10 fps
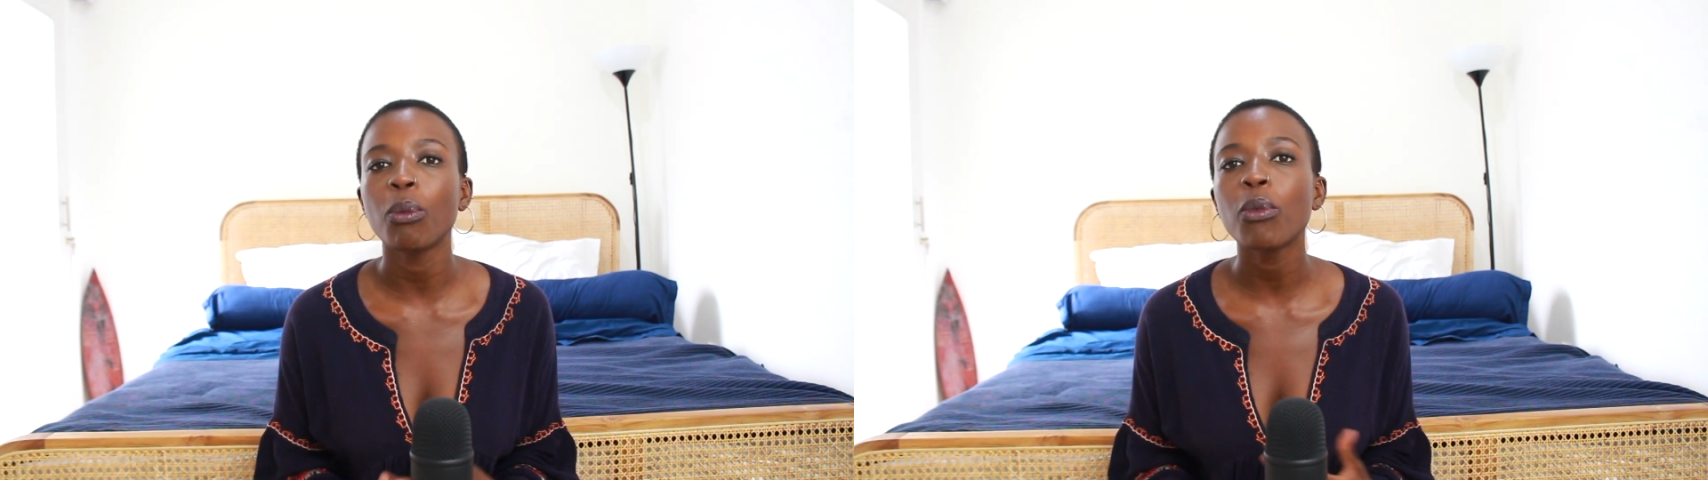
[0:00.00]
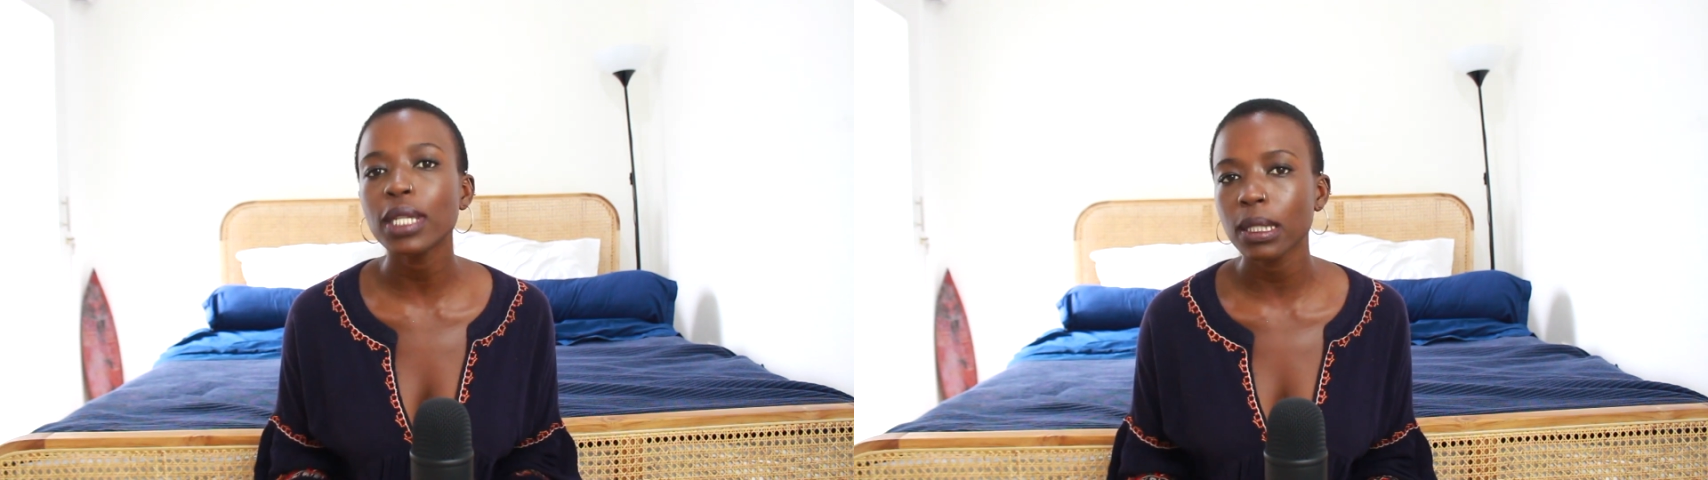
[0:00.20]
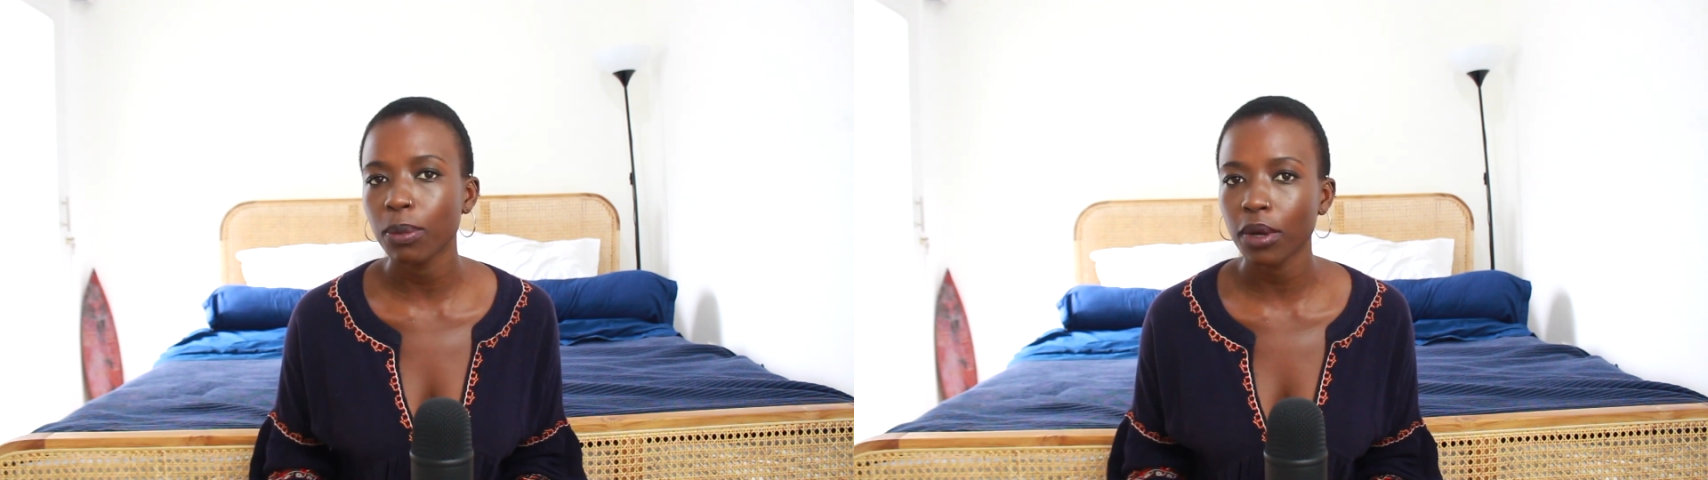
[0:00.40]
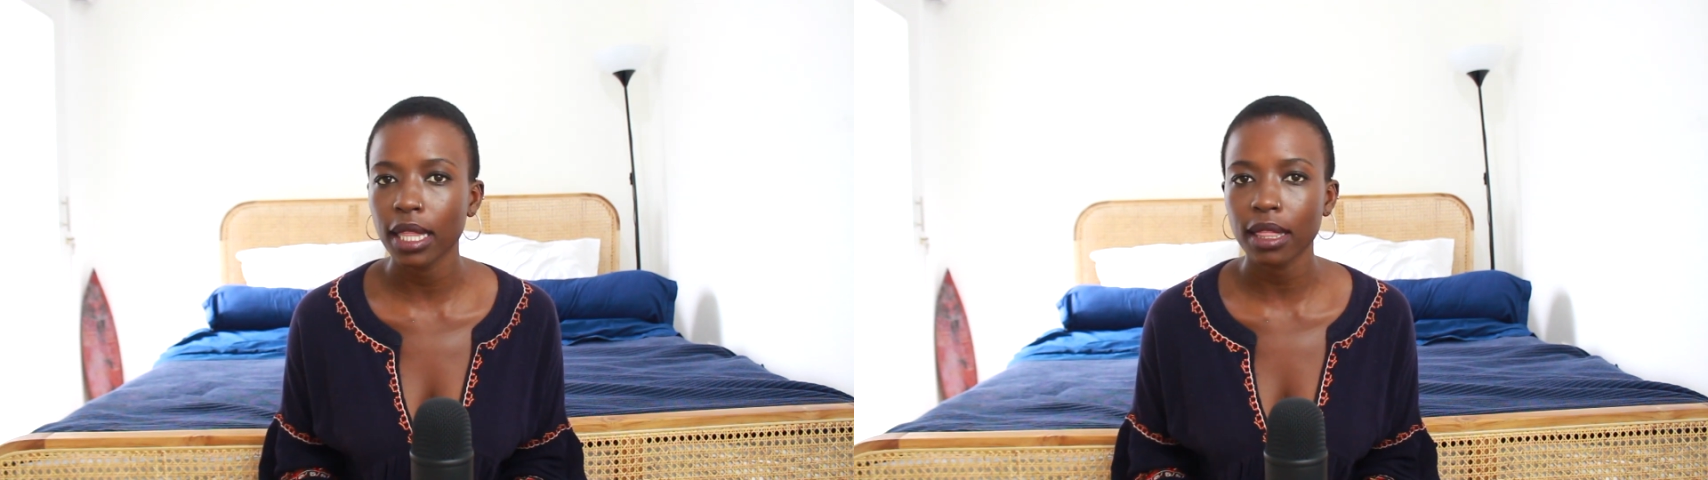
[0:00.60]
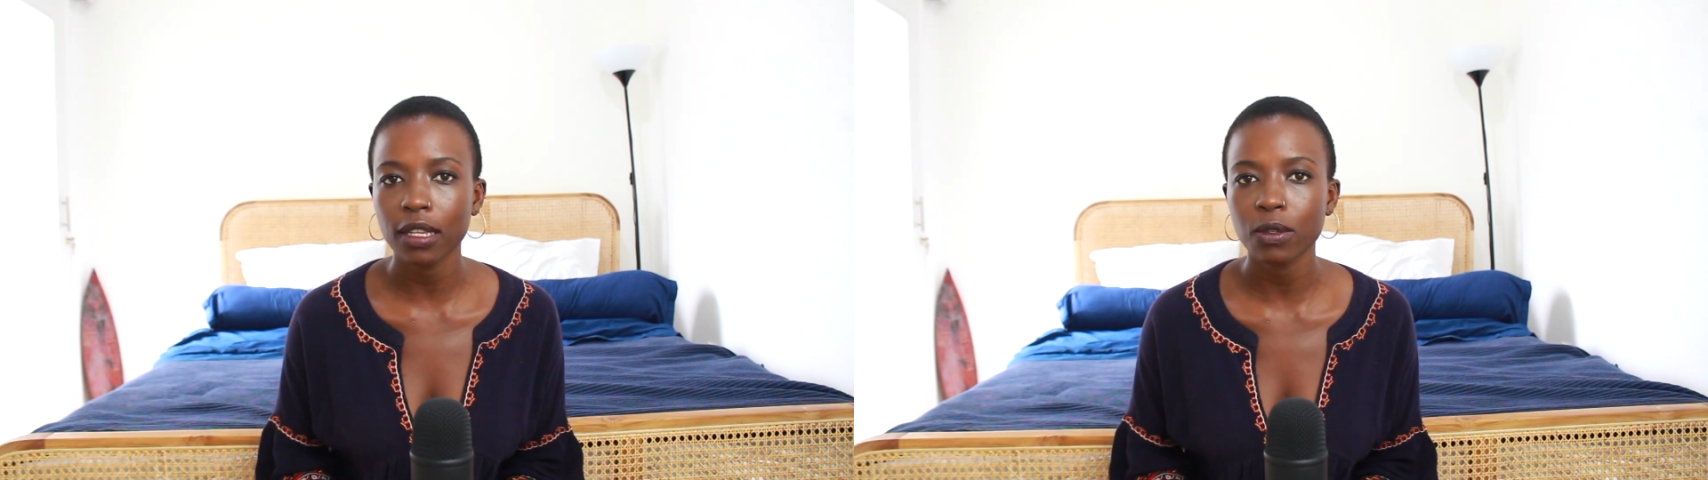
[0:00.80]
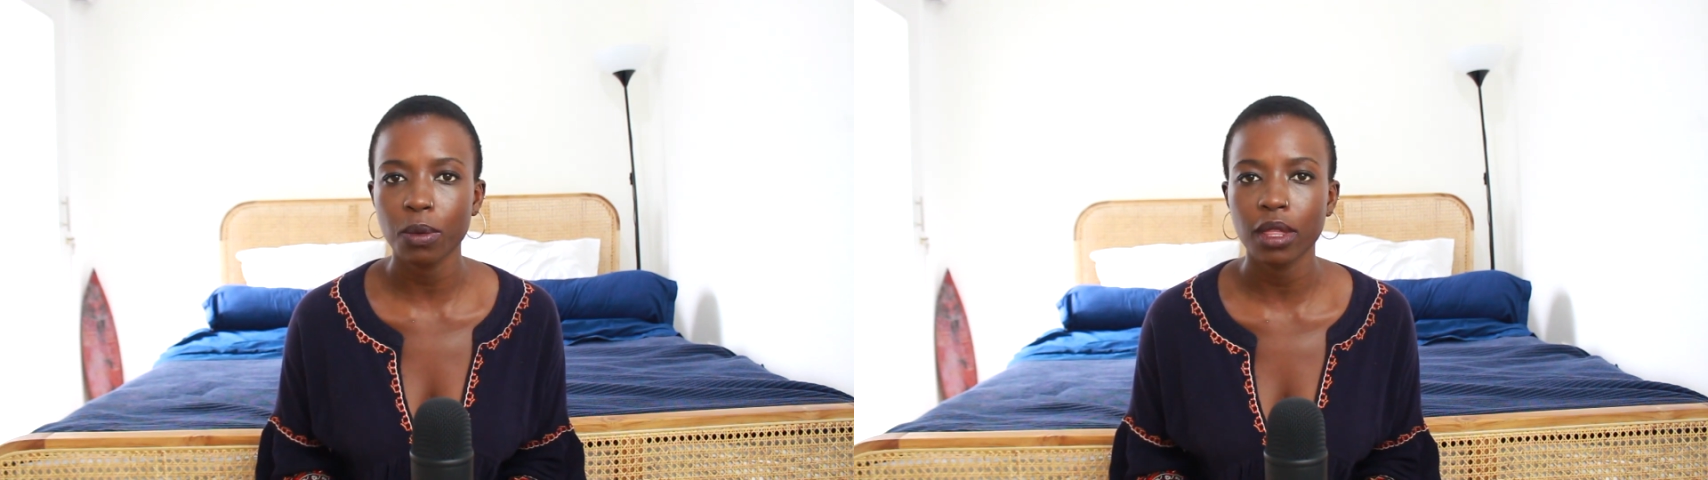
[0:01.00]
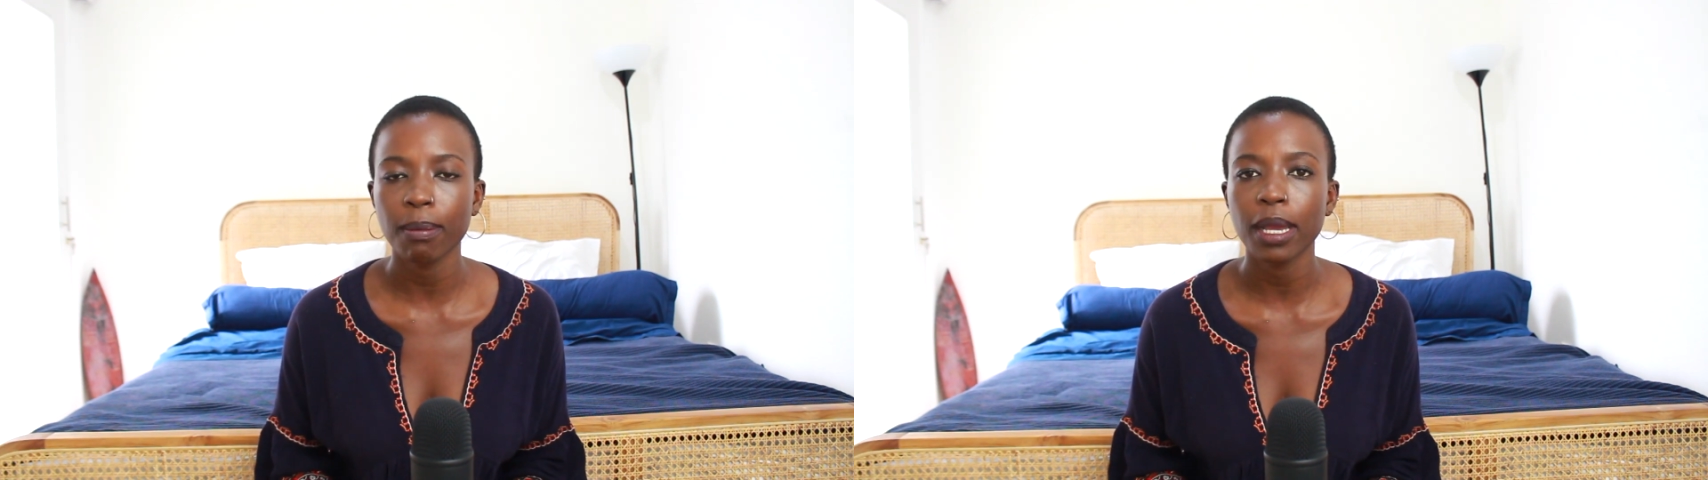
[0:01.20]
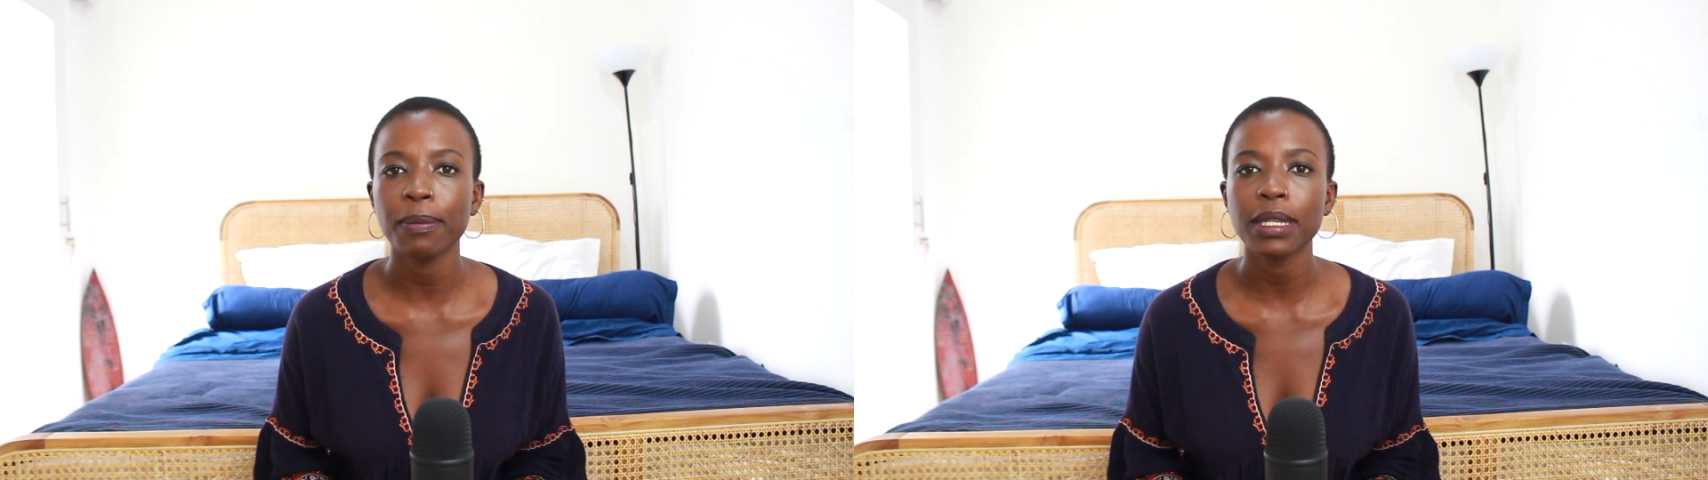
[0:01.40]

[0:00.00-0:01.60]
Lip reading: most important things within my